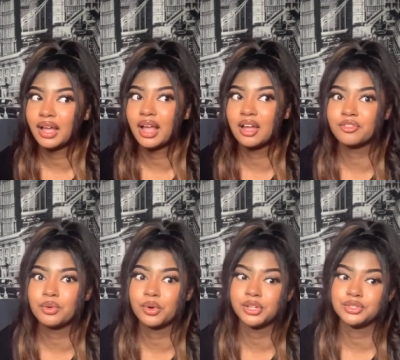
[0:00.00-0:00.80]

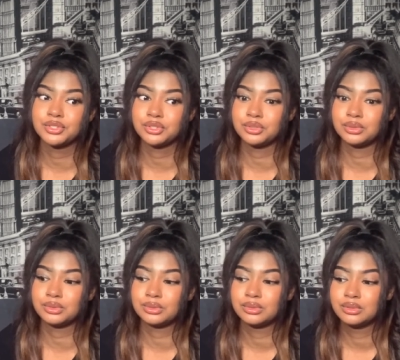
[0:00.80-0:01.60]
everyone
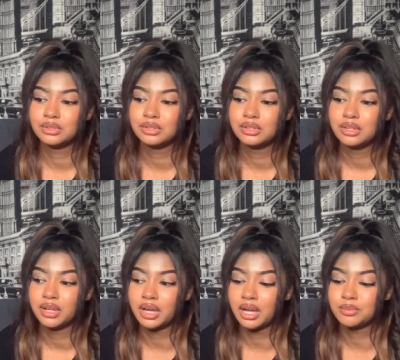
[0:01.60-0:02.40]
to
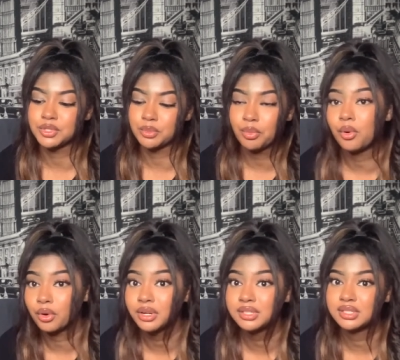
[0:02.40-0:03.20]

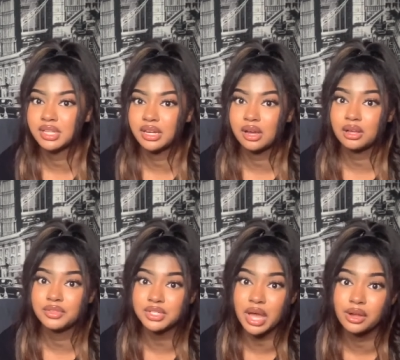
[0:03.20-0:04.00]
support Danielle on
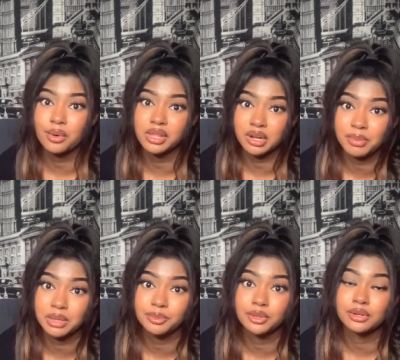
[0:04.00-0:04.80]
this. I know a lot of
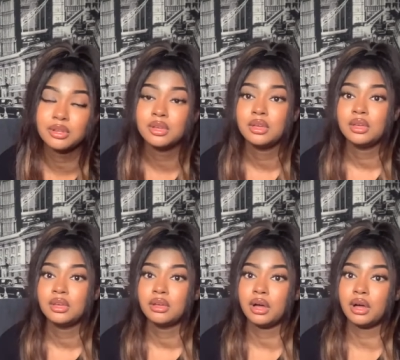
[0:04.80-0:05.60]
people
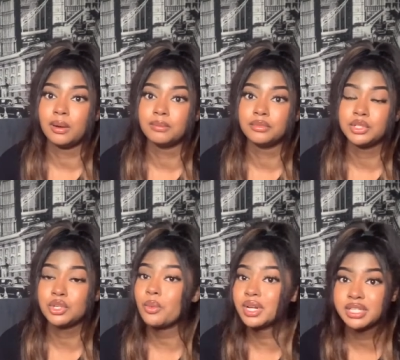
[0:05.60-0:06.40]

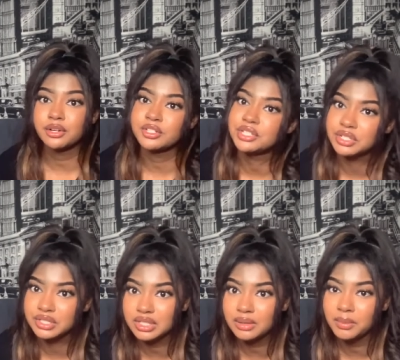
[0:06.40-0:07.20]
don't want to take her
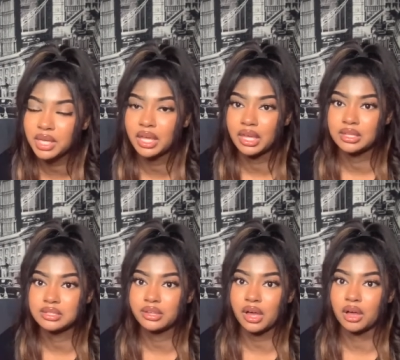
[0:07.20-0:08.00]
seriously
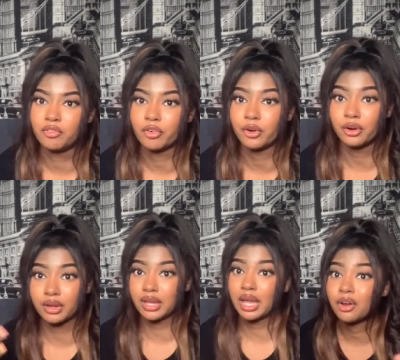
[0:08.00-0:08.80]
because of her
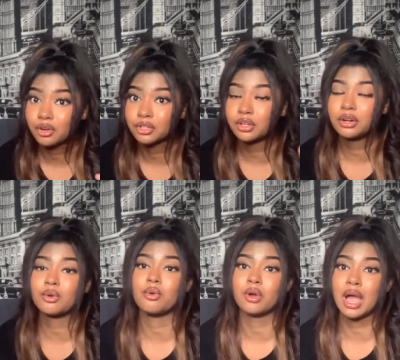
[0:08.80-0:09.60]
character
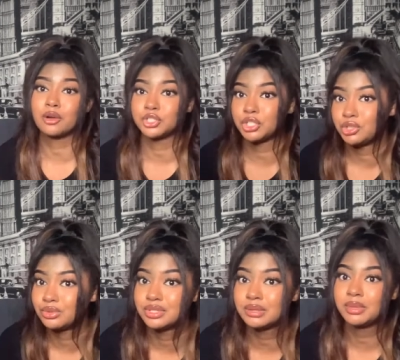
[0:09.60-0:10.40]
or how she
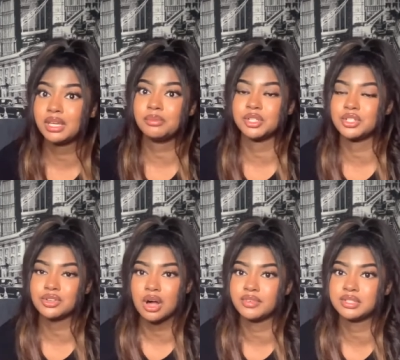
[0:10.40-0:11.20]
used to be, but she's
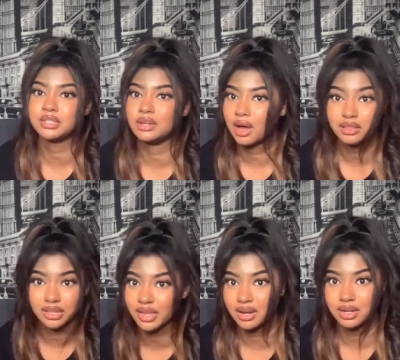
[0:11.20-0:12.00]
obviously not like
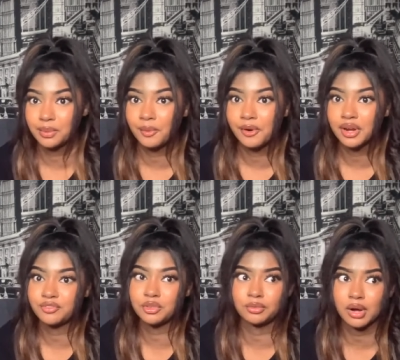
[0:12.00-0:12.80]
that anymore. If
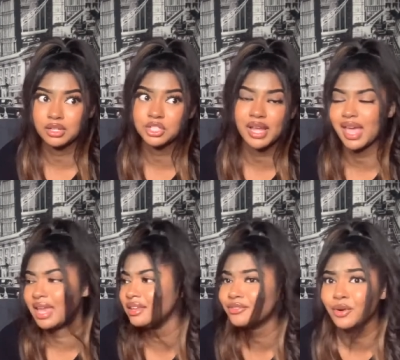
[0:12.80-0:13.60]
you've watched
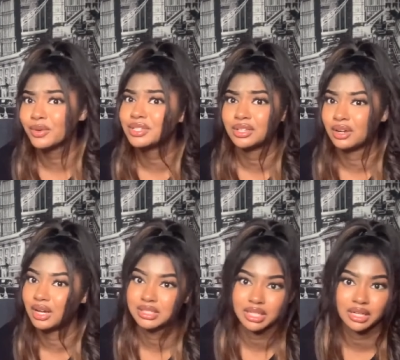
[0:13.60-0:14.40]
any of her recent
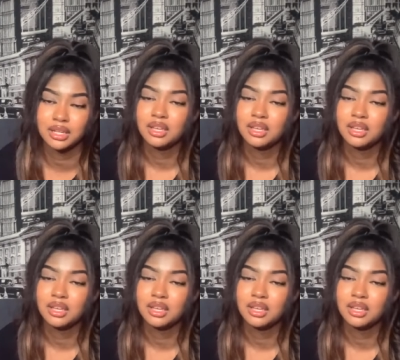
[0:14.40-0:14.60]
content,